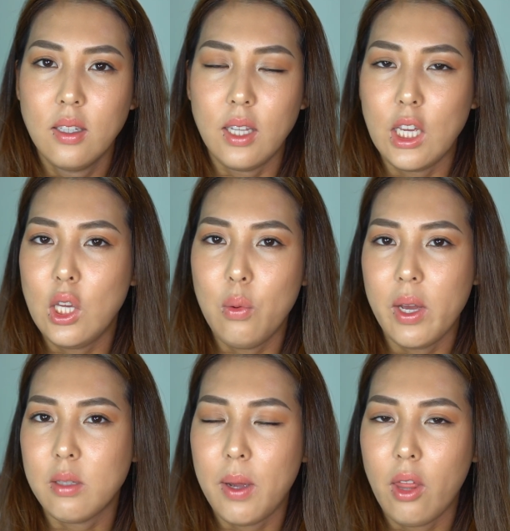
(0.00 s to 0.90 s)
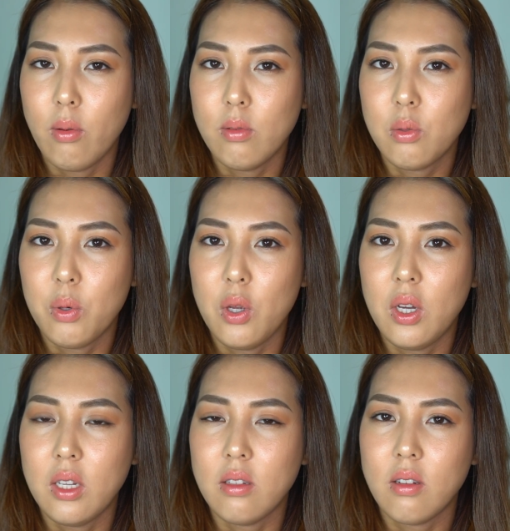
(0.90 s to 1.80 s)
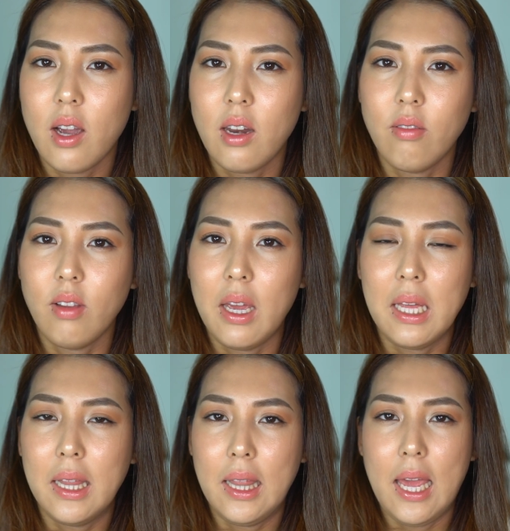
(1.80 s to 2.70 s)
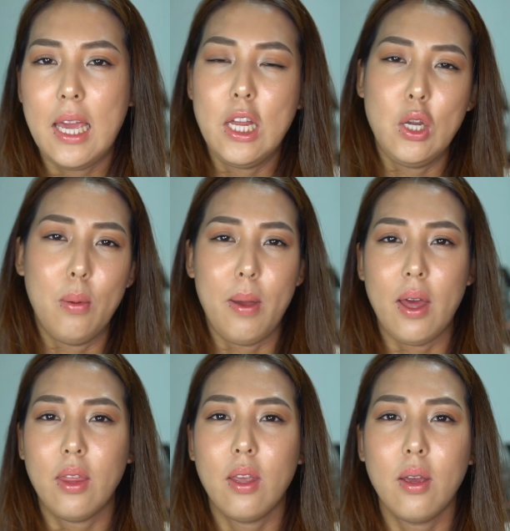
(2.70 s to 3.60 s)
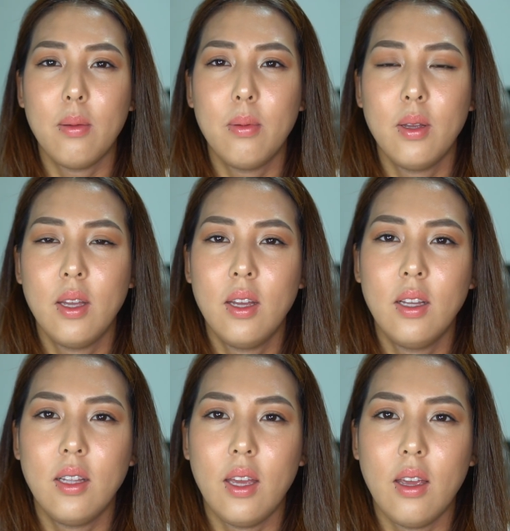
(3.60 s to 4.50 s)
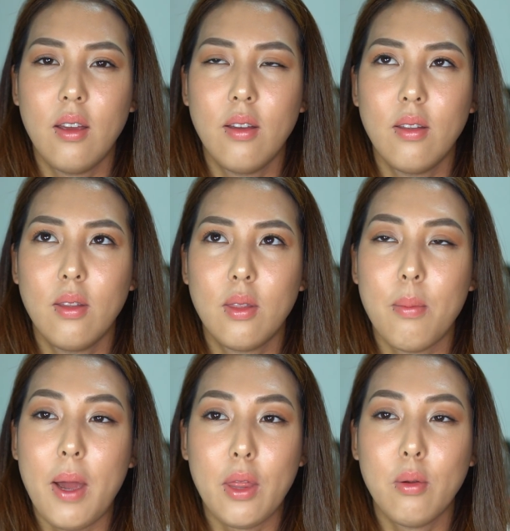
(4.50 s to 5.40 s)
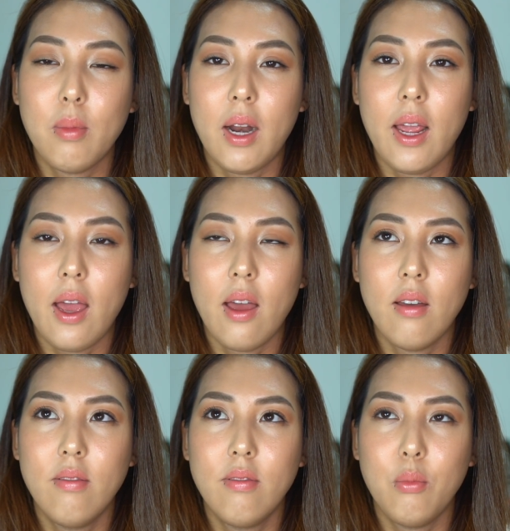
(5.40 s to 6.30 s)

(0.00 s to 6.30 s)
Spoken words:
US bathrooms where you can kind of like lay in your bathtub. Like the bathroom that I have,